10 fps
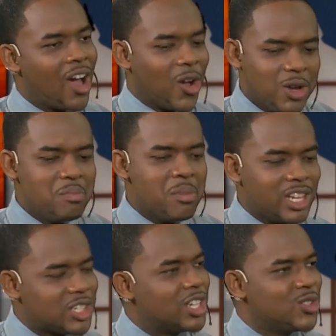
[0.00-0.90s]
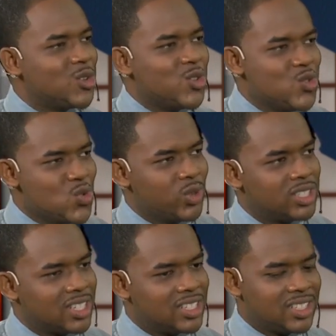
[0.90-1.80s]
a good measure to
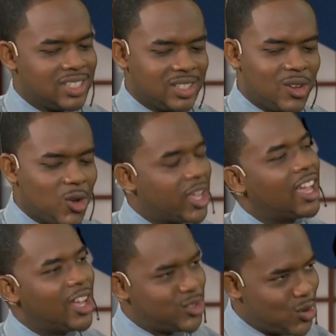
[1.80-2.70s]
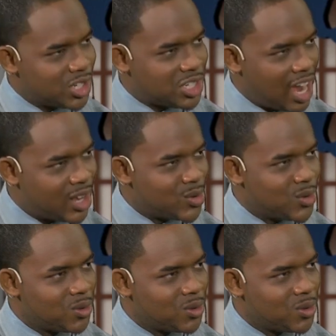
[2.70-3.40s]
use is looking at your shadow.